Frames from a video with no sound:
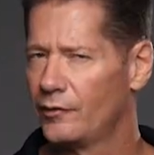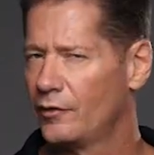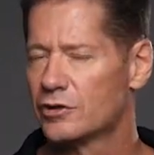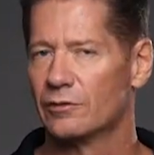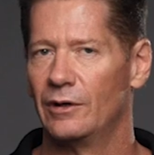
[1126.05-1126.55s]

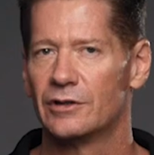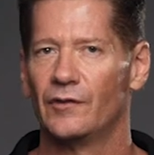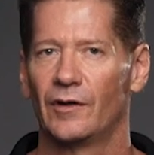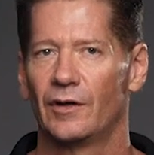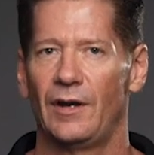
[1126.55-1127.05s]

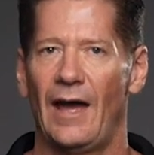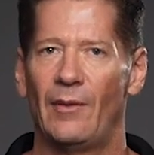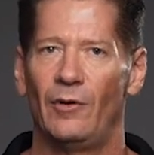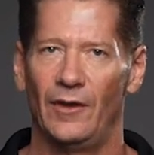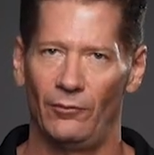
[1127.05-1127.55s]
situations that could
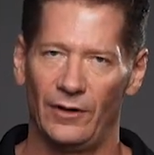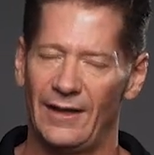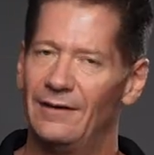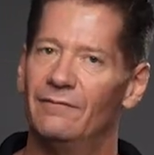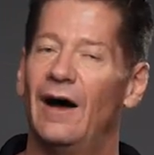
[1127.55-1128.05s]
happen that would
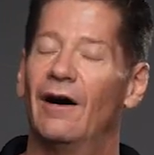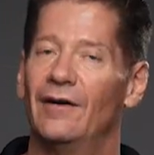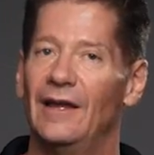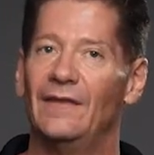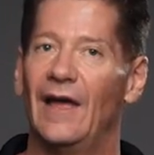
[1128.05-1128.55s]

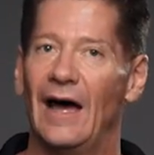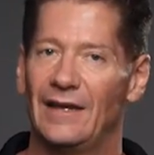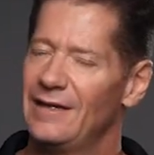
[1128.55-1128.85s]
invalidate that.